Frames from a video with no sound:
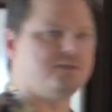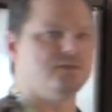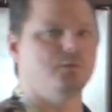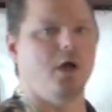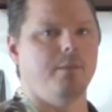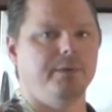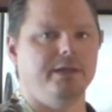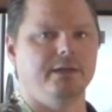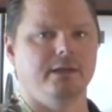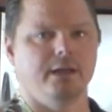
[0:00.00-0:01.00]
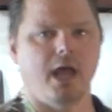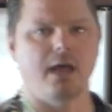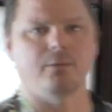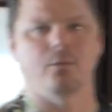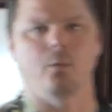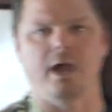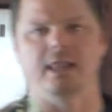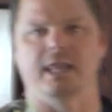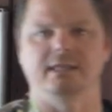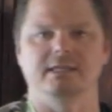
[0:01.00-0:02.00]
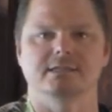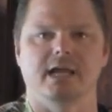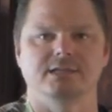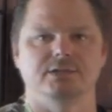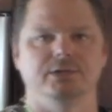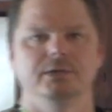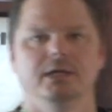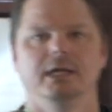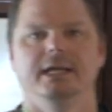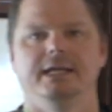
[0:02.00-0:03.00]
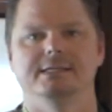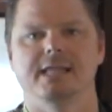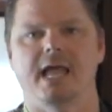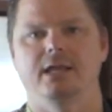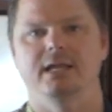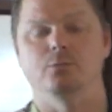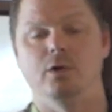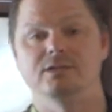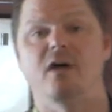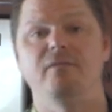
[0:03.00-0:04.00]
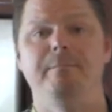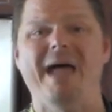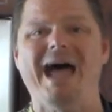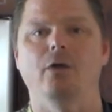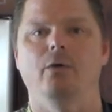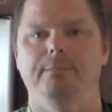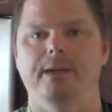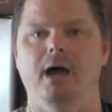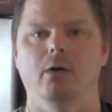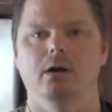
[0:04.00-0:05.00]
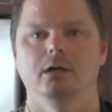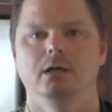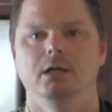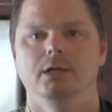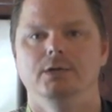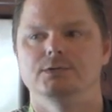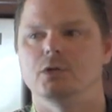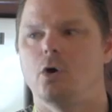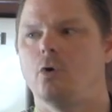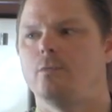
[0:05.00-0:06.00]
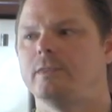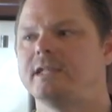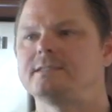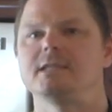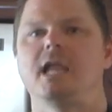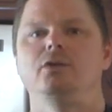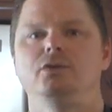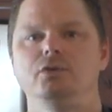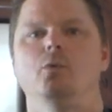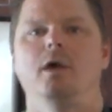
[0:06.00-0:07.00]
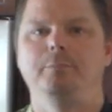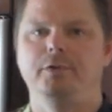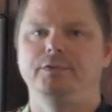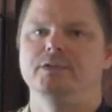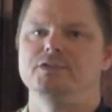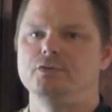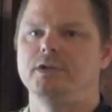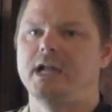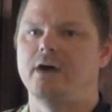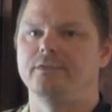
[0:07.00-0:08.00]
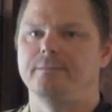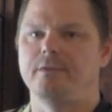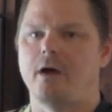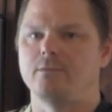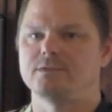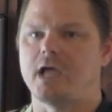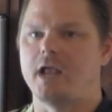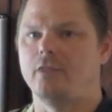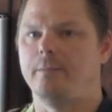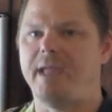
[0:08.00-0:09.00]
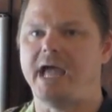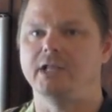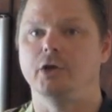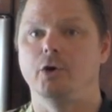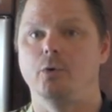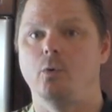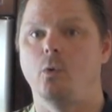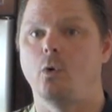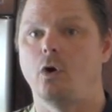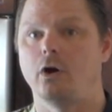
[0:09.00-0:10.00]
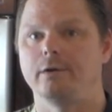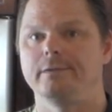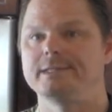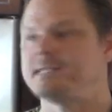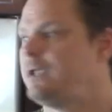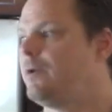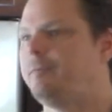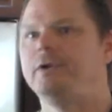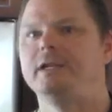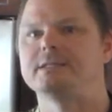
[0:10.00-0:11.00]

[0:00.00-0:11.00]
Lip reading: this as well, but not quite like these guys do, is that it runs off battery power. So let's say you do want to put this unit outside on the patio, or let's say you want to put it